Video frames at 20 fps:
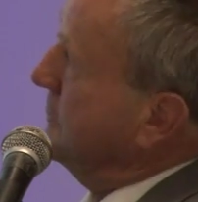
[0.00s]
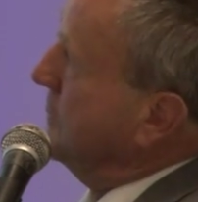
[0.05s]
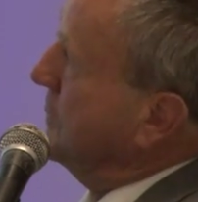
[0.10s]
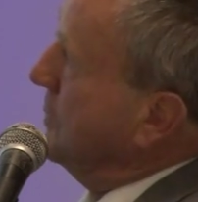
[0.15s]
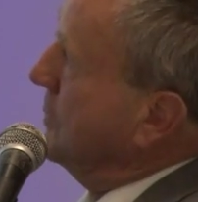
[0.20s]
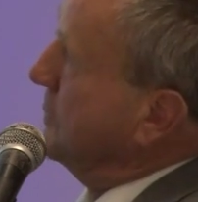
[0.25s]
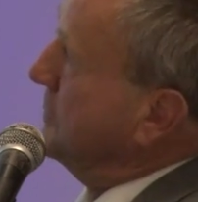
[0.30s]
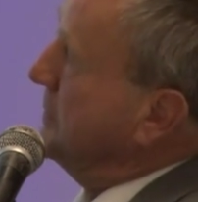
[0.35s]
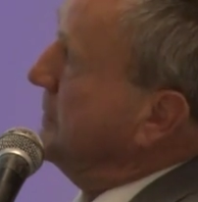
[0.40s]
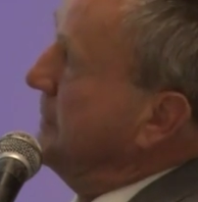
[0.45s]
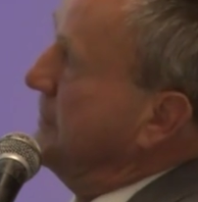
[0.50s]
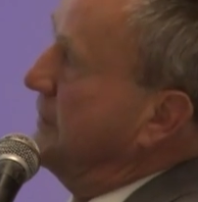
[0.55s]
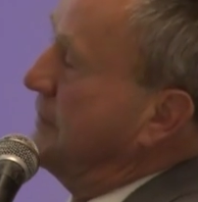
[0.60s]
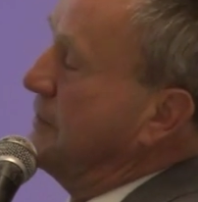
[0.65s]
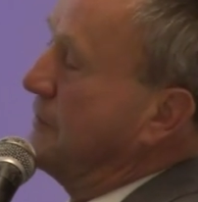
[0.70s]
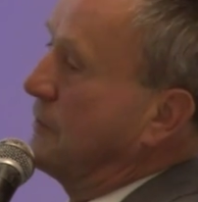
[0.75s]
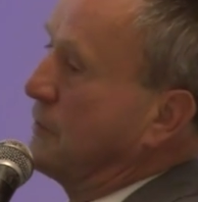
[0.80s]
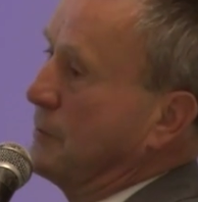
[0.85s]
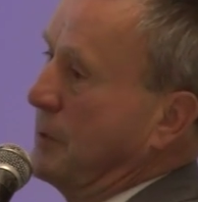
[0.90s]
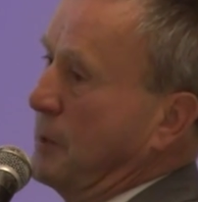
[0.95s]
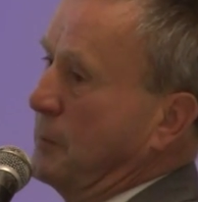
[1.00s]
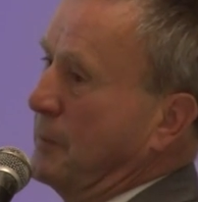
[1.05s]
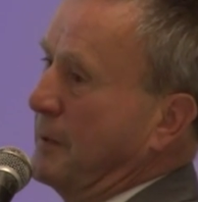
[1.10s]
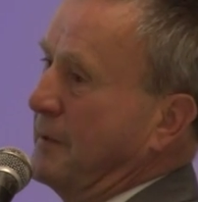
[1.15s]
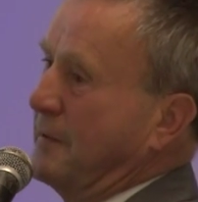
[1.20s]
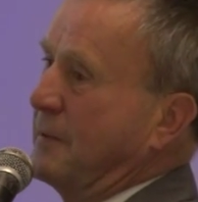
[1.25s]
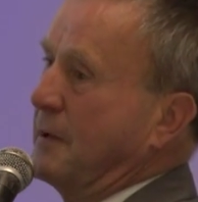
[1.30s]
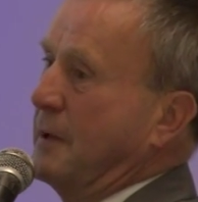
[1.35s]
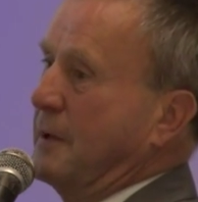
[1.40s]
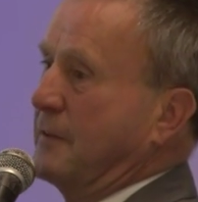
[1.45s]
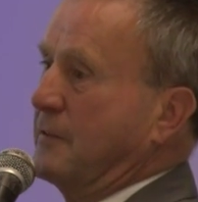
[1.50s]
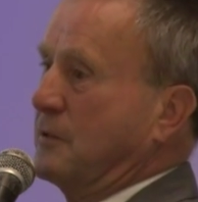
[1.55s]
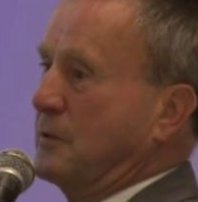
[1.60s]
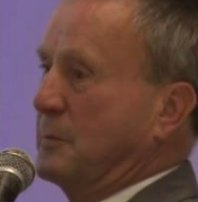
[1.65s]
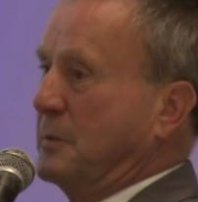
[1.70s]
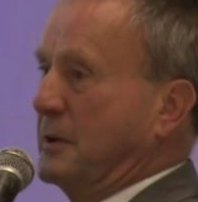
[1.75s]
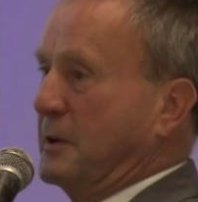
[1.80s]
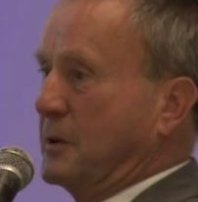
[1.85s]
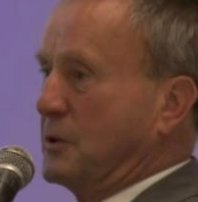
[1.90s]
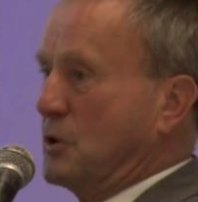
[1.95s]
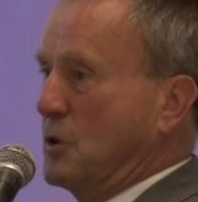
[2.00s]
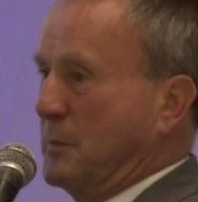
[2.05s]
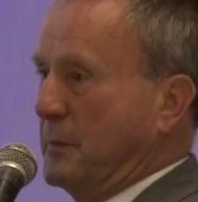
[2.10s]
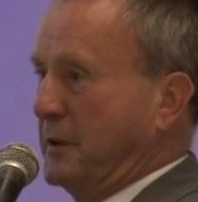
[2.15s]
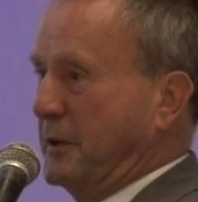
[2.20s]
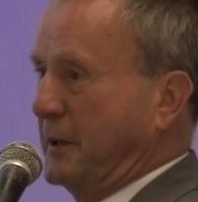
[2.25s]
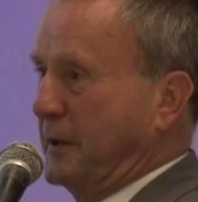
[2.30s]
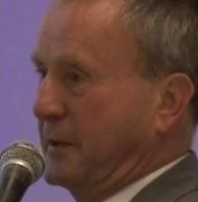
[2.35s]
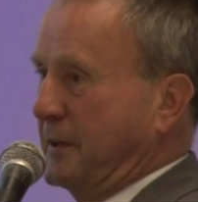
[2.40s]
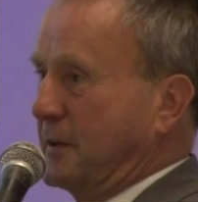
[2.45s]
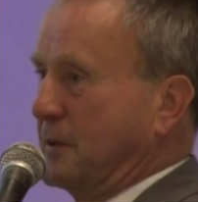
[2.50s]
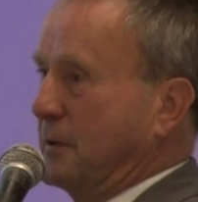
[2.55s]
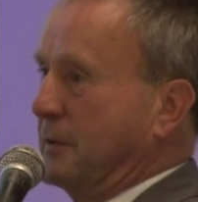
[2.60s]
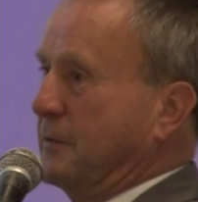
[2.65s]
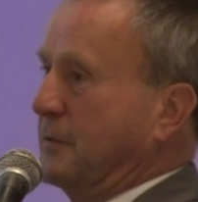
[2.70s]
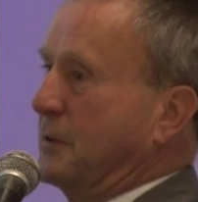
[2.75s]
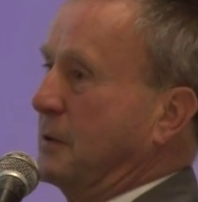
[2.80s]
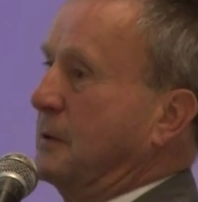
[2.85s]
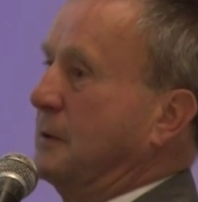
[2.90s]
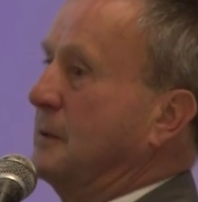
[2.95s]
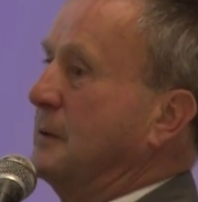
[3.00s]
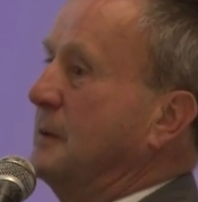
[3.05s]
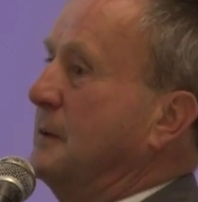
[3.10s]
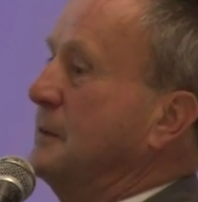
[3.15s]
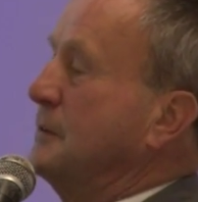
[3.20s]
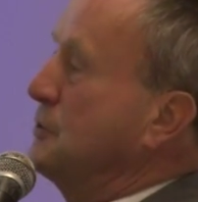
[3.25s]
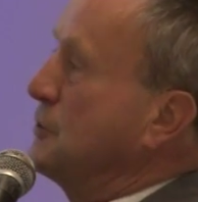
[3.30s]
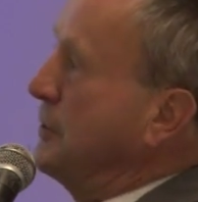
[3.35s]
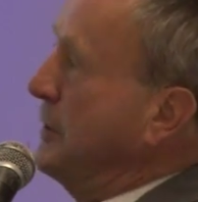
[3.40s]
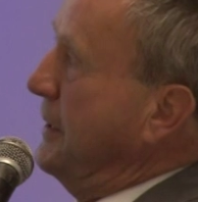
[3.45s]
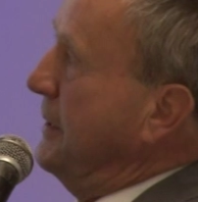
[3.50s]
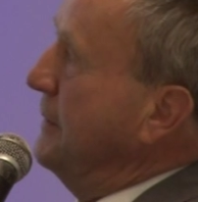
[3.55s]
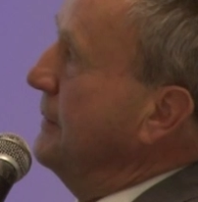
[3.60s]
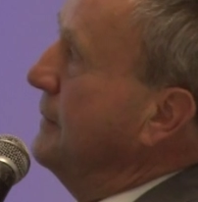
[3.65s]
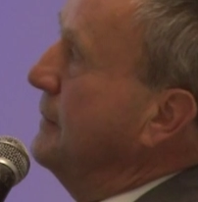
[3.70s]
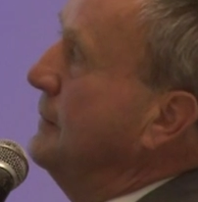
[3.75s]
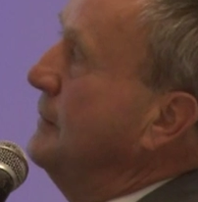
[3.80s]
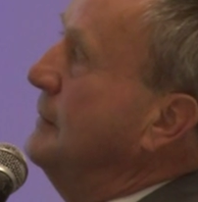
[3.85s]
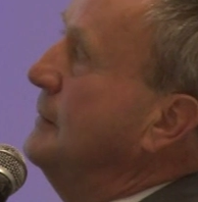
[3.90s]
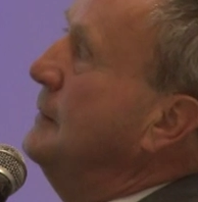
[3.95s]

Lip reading: long-distance railways, has to be accommodated on the train.